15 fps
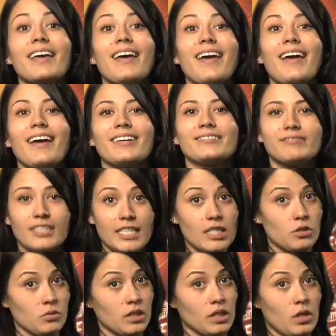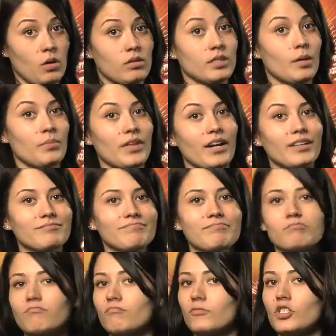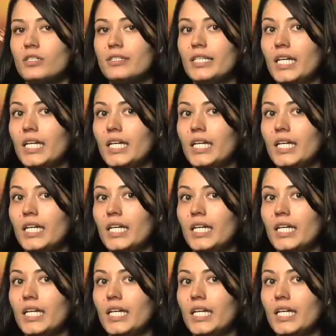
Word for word: hey, it gets really cold up there. Just